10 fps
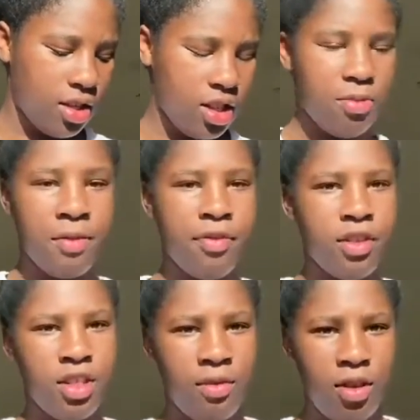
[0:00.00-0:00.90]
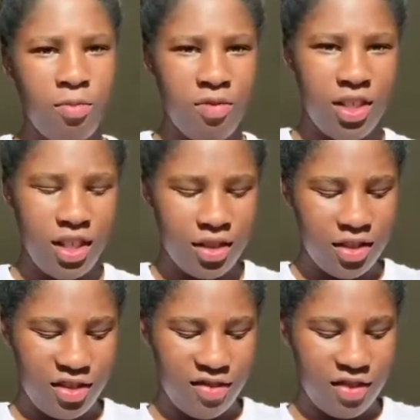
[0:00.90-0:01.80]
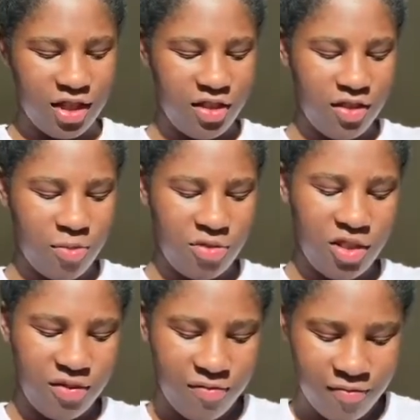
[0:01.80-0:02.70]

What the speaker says: This is my first time opening it. So I'm gonna open it.